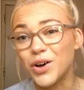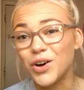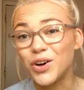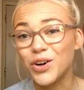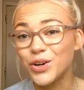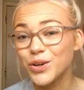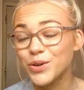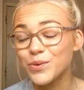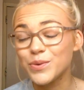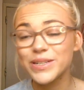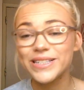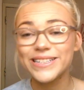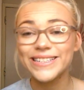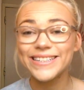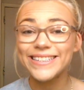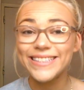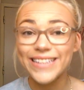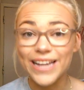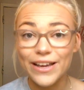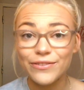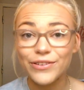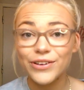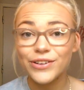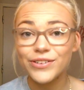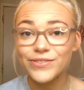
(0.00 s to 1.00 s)
I would
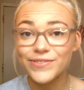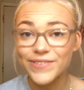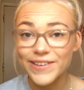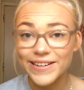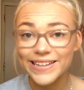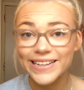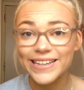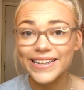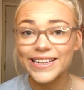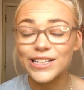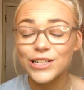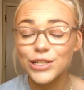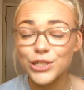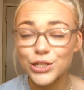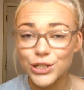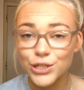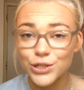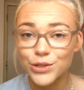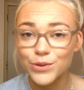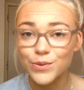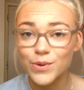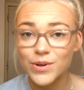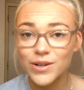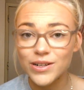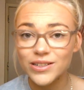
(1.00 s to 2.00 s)
never fucking
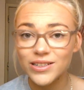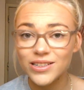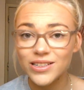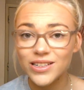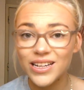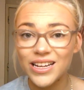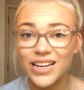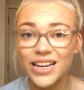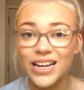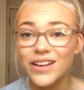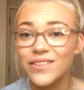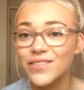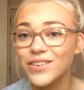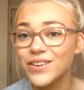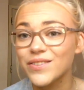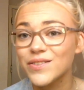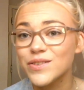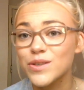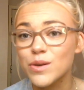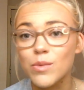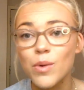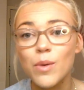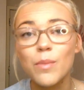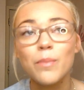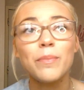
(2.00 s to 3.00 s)
do one, even if
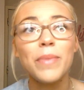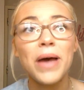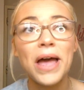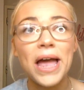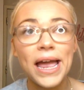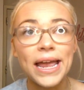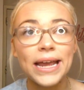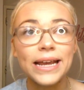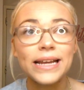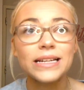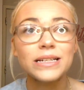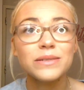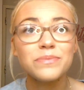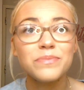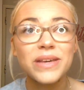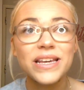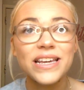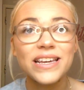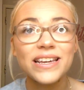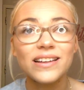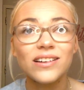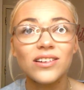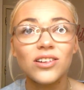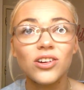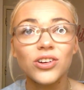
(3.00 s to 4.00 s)
someone paid
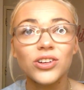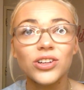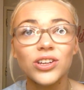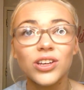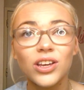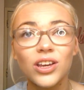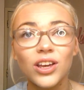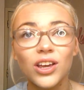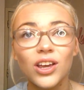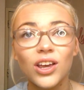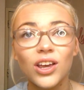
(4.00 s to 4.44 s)
me. Like,